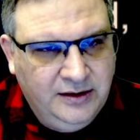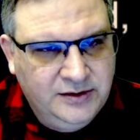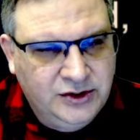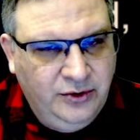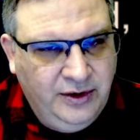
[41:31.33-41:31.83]

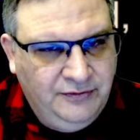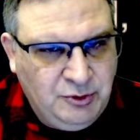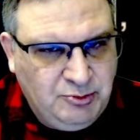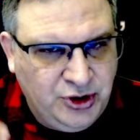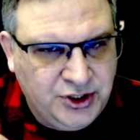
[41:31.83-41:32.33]
So if you
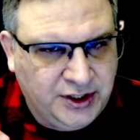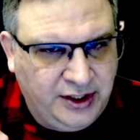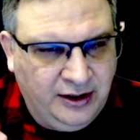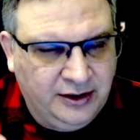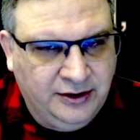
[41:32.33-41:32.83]
push a
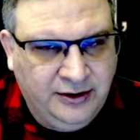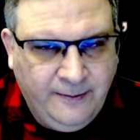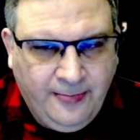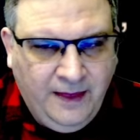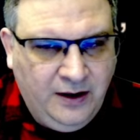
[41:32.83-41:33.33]
character,
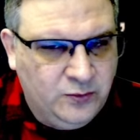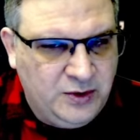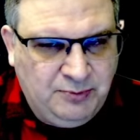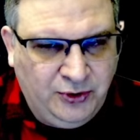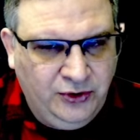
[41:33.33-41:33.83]
we
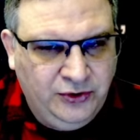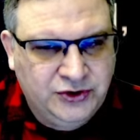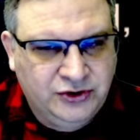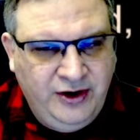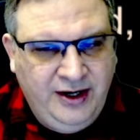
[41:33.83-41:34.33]
pull those
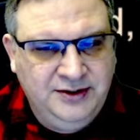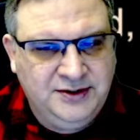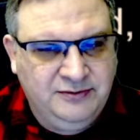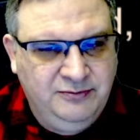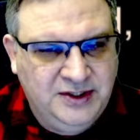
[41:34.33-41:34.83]
strands
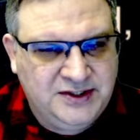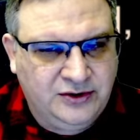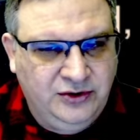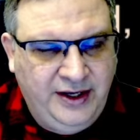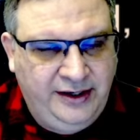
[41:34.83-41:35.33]
of
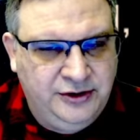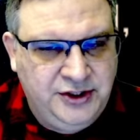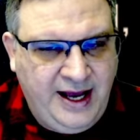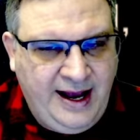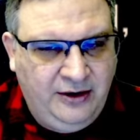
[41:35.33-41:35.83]
mystical
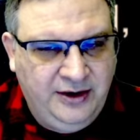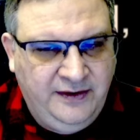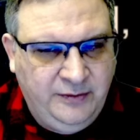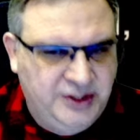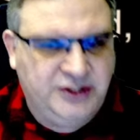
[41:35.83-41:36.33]
energy out, and
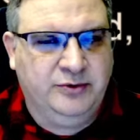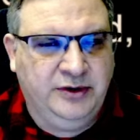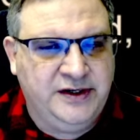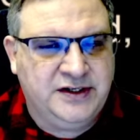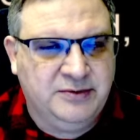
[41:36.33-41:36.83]
then we just
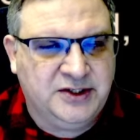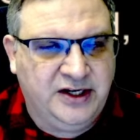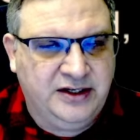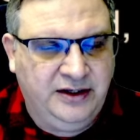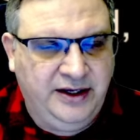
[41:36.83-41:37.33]
release them
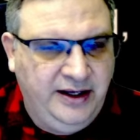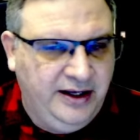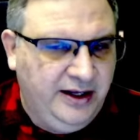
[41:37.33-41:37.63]
suddenly.